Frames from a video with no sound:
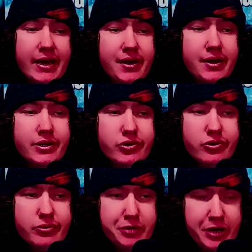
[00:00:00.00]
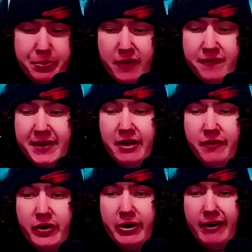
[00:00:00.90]
a good
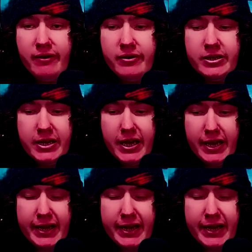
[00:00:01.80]
movie overall.